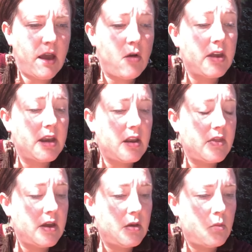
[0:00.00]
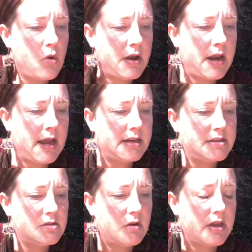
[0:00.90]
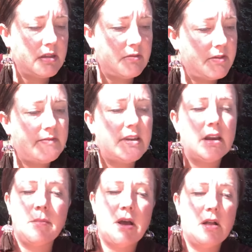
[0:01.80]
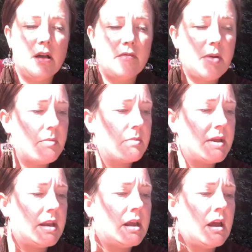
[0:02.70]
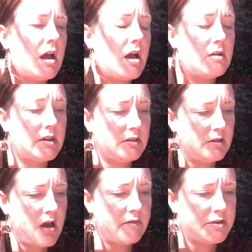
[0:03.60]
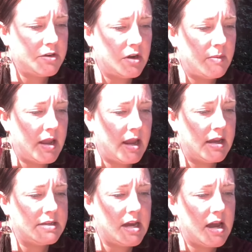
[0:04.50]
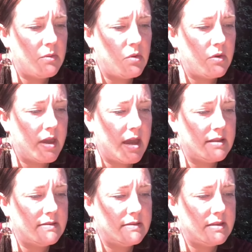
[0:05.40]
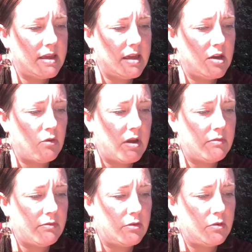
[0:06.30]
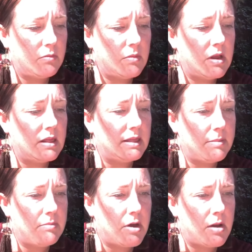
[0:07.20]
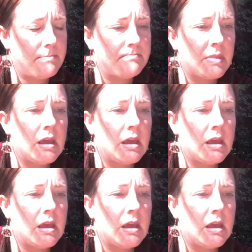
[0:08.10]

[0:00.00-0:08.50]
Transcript: I'll get the $190, so I'll get the 15 ml of peppermint, I'll get the Lavaderm, and I will get the grapefruit lip balm.